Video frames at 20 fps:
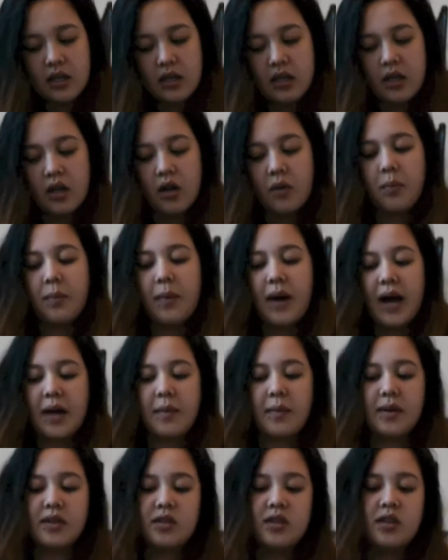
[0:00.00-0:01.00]
not bad,
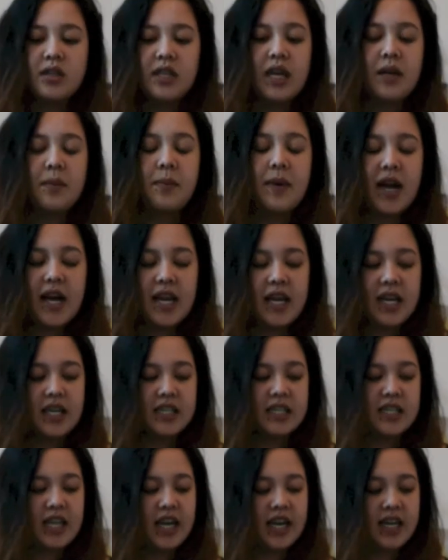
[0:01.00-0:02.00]
but I started to get panic
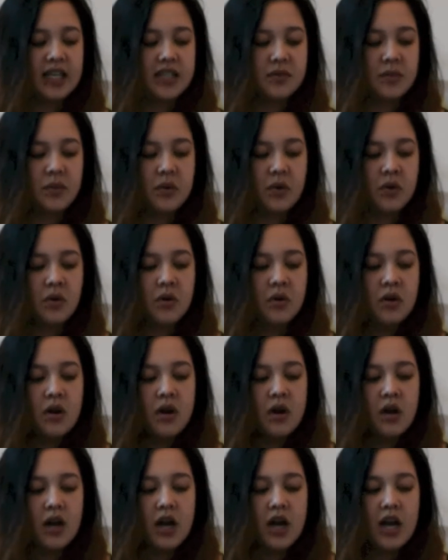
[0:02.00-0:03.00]
attacks more,
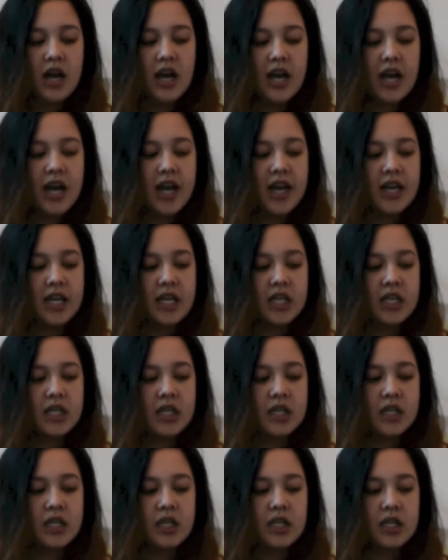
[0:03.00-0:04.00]

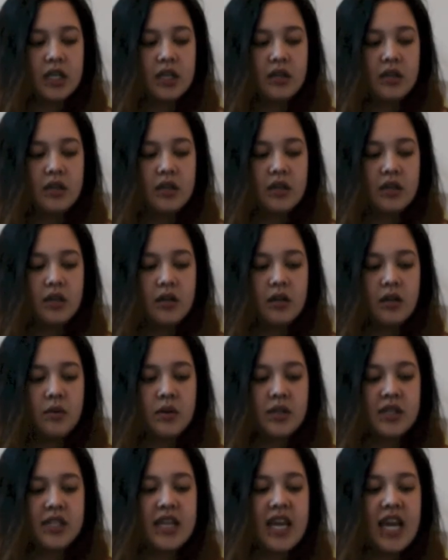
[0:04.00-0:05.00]
and
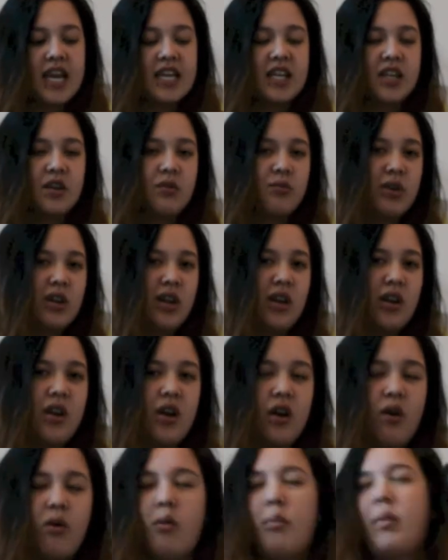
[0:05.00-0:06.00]
which they didn't really
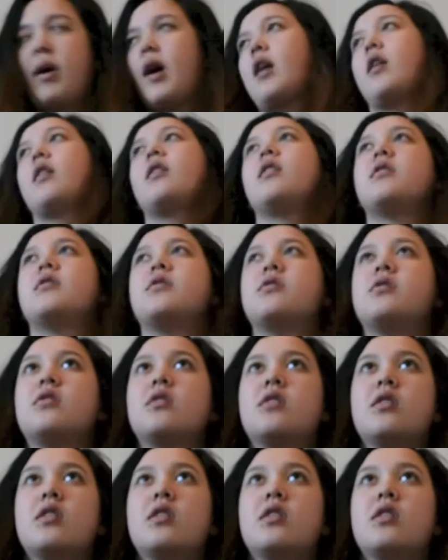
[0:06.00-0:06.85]
know about because